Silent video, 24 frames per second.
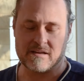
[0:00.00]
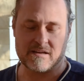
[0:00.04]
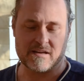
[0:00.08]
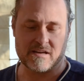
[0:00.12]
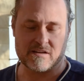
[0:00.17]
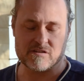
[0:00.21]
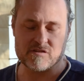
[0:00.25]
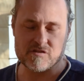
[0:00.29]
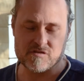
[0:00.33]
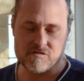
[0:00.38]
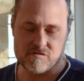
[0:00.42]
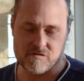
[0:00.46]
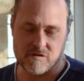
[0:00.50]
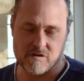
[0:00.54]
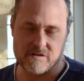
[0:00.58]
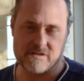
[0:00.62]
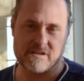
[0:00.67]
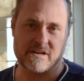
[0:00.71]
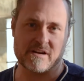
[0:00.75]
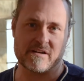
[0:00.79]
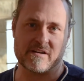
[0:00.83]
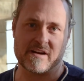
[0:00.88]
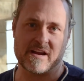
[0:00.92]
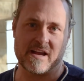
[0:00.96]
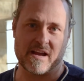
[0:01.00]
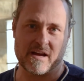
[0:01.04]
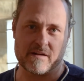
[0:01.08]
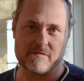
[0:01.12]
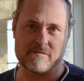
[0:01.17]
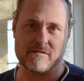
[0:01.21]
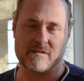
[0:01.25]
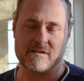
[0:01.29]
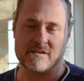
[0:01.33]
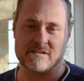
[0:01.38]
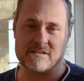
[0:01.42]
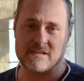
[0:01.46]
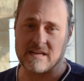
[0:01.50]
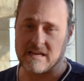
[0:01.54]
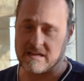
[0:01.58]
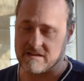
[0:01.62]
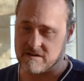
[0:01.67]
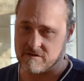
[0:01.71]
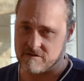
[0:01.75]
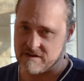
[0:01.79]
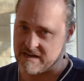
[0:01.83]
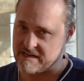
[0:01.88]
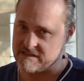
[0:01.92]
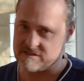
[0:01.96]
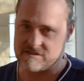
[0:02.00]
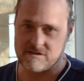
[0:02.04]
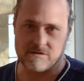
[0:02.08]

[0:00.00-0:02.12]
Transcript: extraordinary effort, and you guys